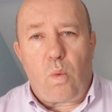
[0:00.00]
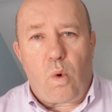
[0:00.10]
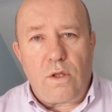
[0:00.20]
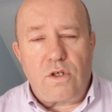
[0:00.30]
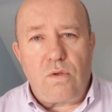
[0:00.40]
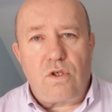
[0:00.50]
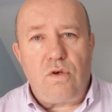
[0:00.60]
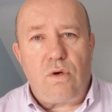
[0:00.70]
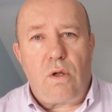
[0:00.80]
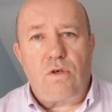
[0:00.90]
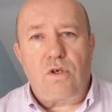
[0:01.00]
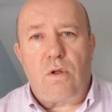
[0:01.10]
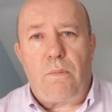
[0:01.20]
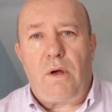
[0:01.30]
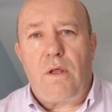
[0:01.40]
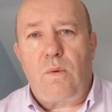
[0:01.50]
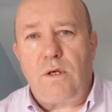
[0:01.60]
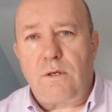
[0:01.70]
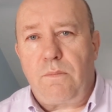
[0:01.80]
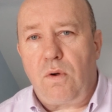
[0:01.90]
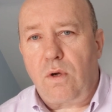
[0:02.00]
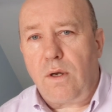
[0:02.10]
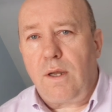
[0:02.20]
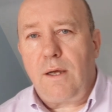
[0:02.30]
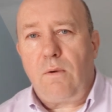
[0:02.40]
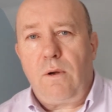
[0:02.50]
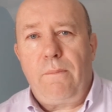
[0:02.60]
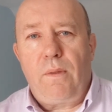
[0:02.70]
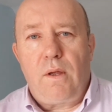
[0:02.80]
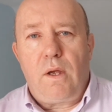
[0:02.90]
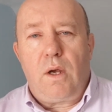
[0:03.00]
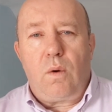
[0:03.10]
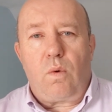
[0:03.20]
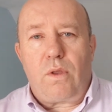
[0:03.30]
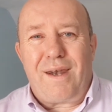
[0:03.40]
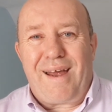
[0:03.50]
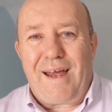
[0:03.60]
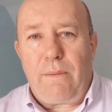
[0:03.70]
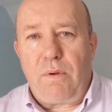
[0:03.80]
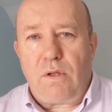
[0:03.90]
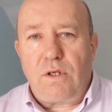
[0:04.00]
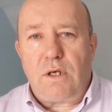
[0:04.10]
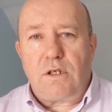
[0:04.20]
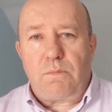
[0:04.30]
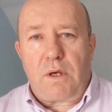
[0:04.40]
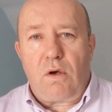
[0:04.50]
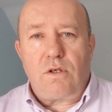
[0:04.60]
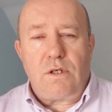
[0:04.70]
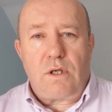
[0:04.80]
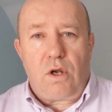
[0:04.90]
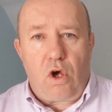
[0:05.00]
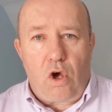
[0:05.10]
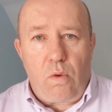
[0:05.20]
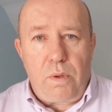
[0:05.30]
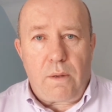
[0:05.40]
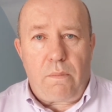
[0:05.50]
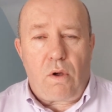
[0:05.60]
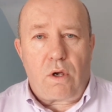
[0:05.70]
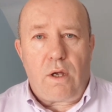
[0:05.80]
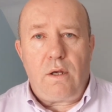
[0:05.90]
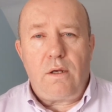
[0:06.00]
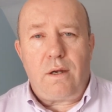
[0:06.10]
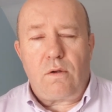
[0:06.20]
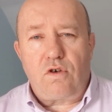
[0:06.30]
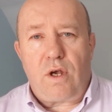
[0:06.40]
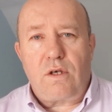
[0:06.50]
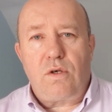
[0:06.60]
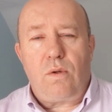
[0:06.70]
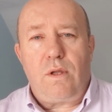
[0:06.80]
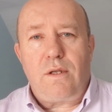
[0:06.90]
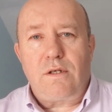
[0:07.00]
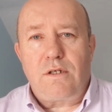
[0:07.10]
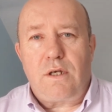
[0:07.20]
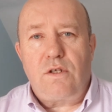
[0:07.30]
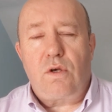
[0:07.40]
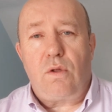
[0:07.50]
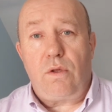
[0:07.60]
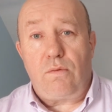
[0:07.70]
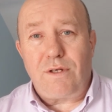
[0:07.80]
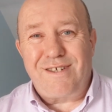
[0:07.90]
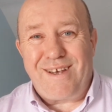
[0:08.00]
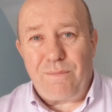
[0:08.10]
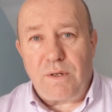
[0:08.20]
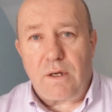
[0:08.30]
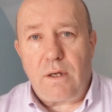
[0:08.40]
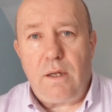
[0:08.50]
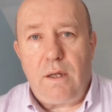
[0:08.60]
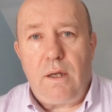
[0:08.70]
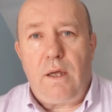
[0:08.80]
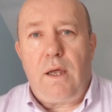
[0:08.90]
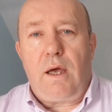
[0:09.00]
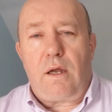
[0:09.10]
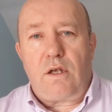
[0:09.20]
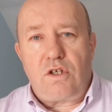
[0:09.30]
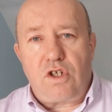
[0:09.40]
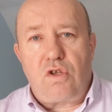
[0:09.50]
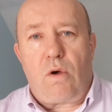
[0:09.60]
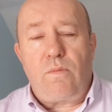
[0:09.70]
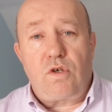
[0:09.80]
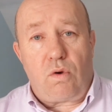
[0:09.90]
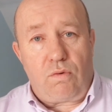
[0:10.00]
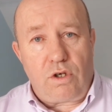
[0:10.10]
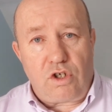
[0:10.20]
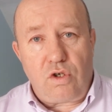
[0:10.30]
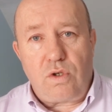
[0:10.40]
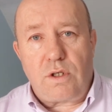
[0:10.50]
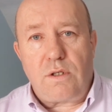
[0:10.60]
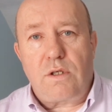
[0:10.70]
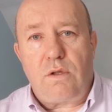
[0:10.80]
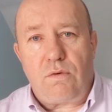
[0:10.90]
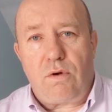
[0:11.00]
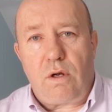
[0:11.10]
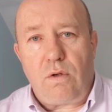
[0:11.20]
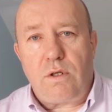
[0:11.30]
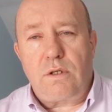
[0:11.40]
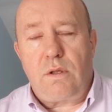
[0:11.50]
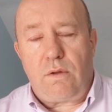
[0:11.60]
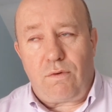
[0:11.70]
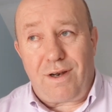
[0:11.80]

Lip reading: Once those neurological pathways are broken down, what then happens is, because it's an opiate blocker, naltrexone then sits on the receptor and it stops or reduces the release